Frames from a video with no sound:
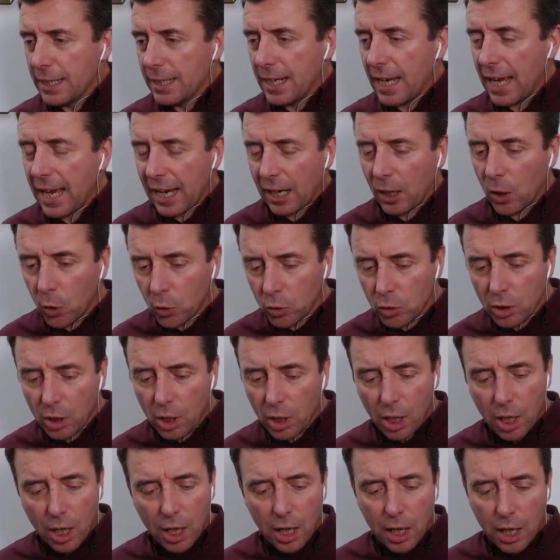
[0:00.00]

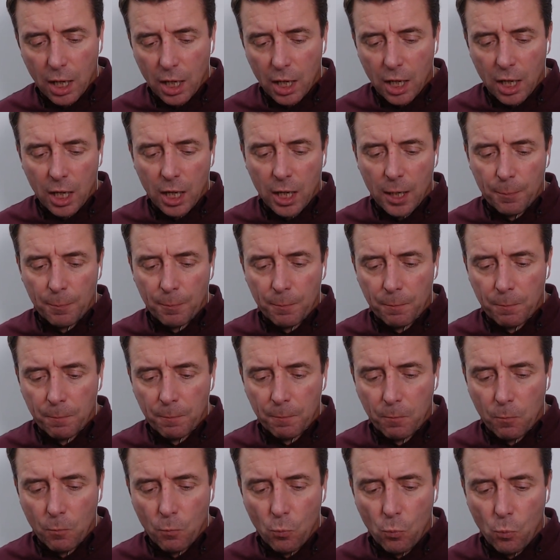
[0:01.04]
Now
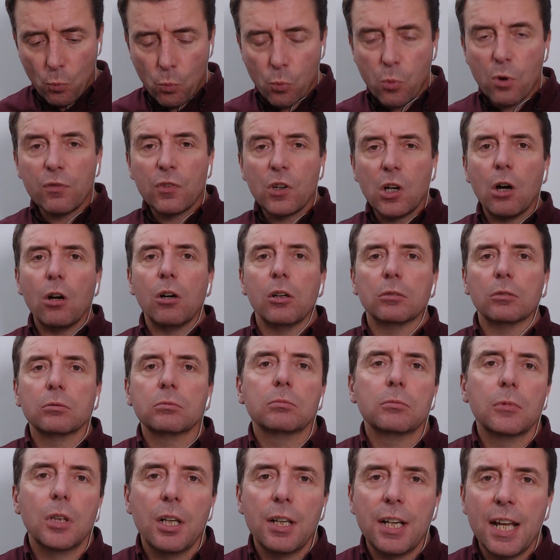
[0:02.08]
we've got
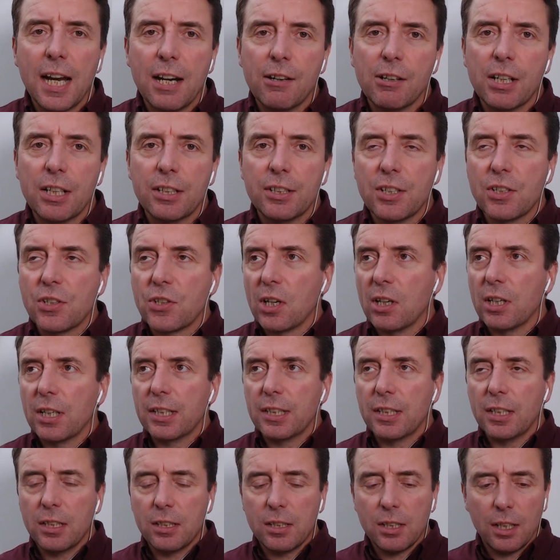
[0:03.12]
an area
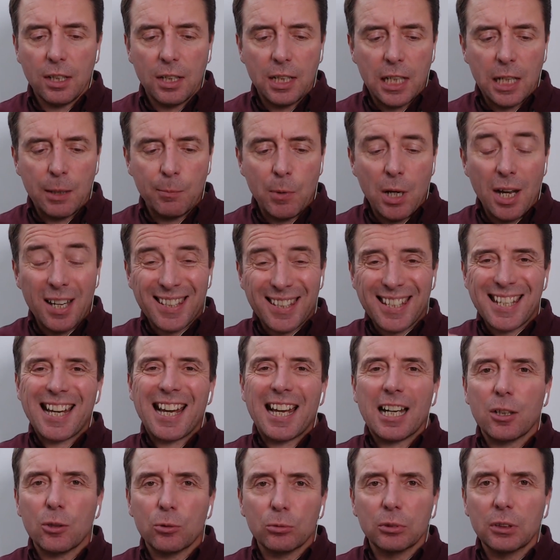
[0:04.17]
decided, a
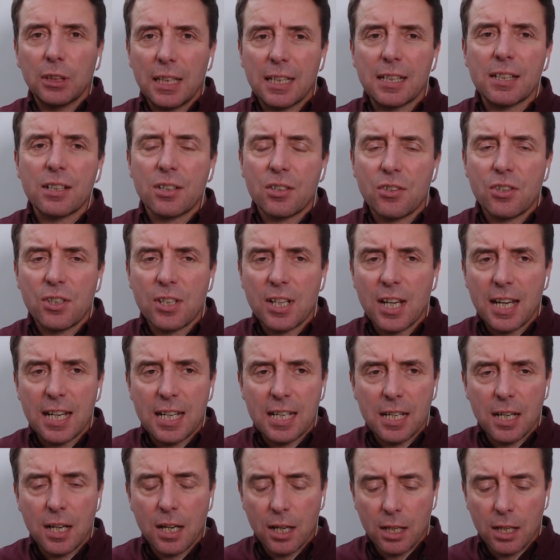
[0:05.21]
town, let's say,